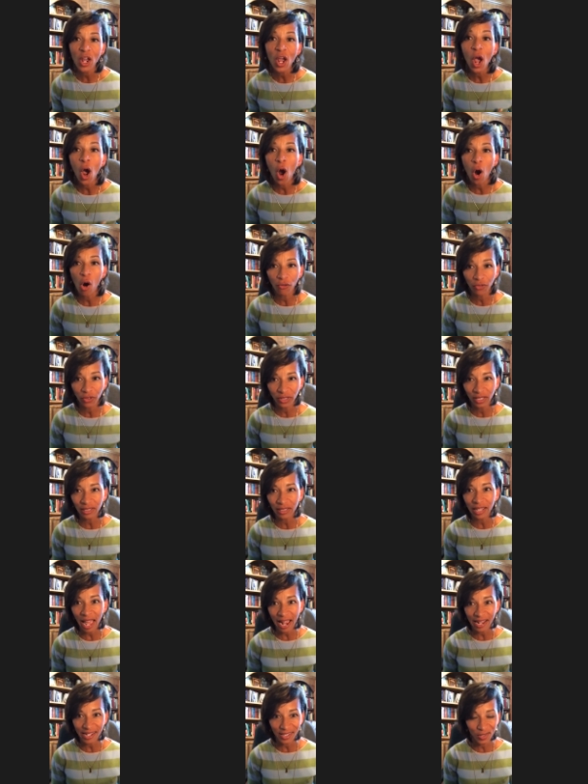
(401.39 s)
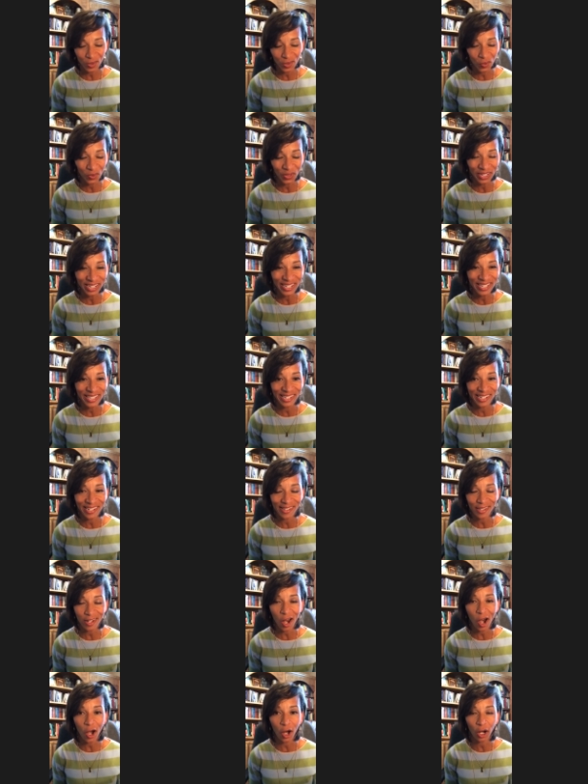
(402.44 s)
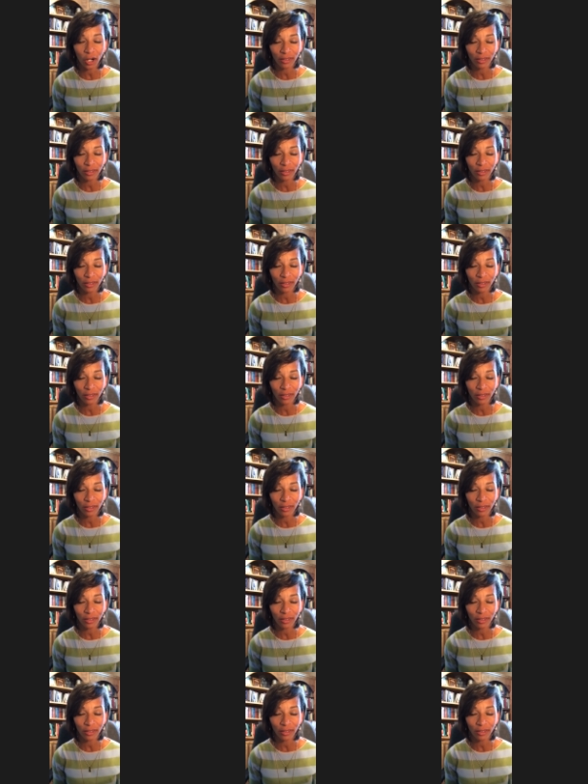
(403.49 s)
over the last week since our